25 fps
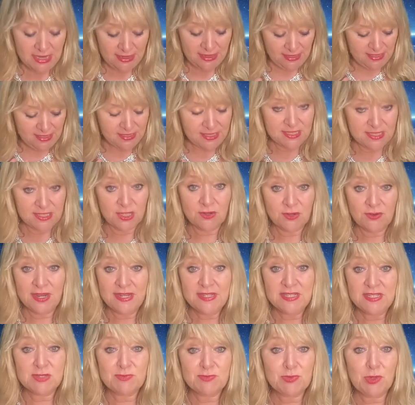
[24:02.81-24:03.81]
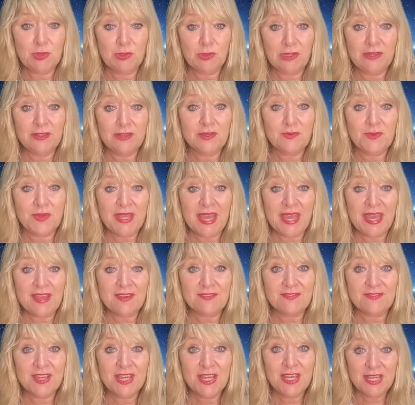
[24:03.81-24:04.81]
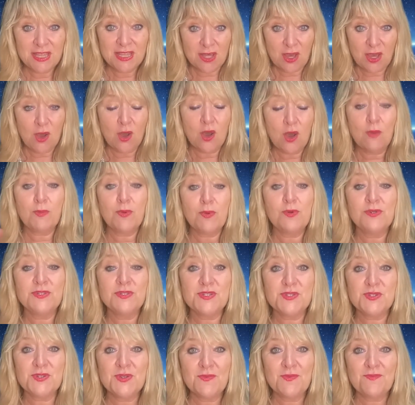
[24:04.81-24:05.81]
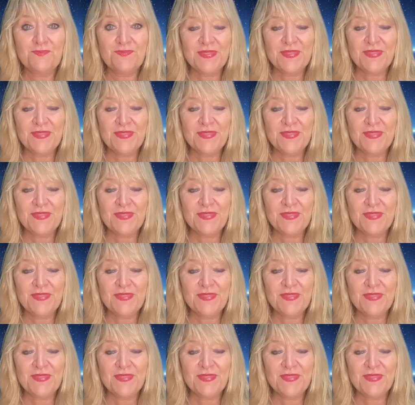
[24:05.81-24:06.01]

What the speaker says: This is the greatest portal that we have, the heart portal.